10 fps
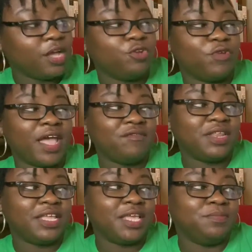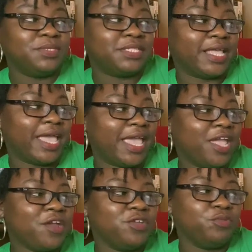Gravity keeps the
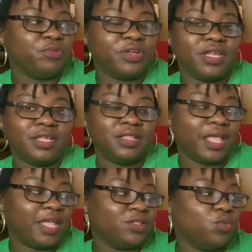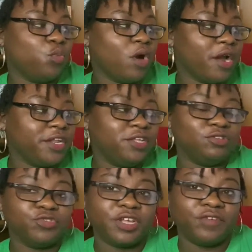air you breathe and the water you
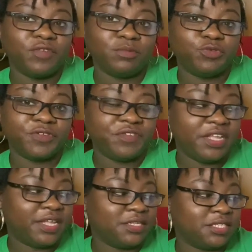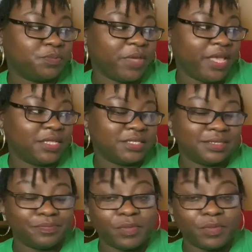drink from drifting into space.